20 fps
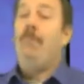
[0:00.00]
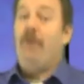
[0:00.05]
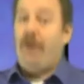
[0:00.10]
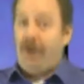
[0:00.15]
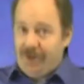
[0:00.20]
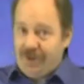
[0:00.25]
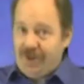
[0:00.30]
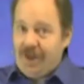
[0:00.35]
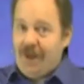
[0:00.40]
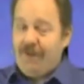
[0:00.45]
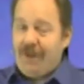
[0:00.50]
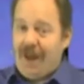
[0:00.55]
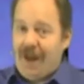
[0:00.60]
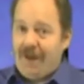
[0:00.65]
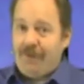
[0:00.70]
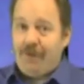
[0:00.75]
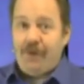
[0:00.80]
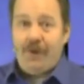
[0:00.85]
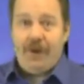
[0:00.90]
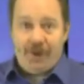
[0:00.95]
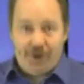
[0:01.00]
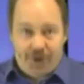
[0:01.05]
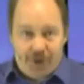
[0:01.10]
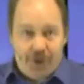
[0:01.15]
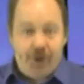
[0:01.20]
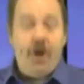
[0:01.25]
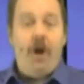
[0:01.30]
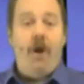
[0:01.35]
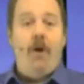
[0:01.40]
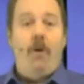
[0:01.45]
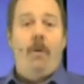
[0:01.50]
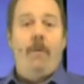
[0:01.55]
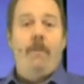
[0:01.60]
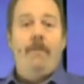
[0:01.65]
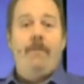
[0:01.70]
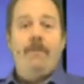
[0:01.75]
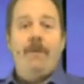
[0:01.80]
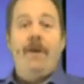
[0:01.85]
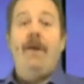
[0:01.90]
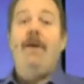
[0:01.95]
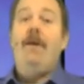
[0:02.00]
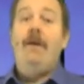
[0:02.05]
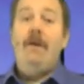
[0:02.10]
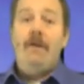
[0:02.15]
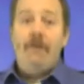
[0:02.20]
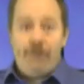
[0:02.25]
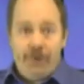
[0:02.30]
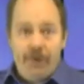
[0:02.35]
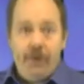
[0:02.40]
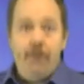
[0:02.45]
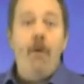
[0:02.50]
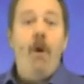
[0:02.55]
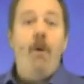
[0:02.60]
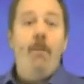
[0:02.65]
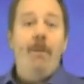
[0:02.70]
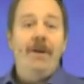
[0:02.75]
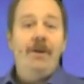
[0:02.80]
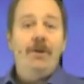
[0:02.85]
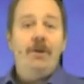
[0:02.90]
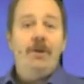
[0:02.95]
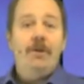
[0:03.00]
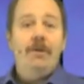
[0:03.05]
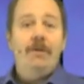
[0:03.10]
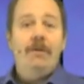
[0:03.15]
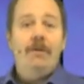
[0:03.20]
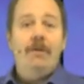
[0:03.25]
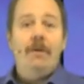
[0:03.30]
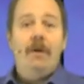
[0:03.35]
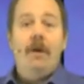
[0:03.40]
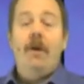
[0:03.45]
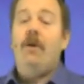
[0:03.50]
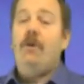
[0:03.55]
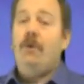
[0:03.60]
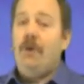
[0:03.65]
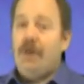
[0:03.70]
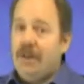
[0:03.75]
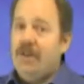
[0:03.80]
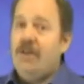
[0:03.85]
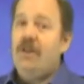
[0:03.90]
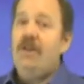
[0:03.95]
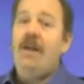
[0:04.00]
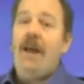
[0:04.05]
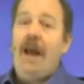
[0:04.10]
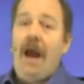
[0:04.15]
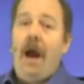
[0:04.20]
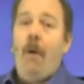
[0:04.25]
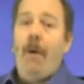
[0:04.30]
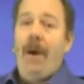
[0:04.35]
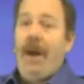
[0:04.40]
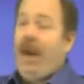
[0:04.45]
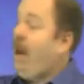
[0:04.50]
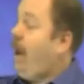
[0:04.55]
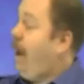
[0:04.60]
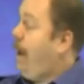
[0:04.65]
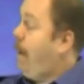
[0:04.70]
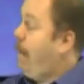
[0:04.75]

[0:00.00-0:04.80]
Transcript: but I'll save that for another show. For the moment, you can see how a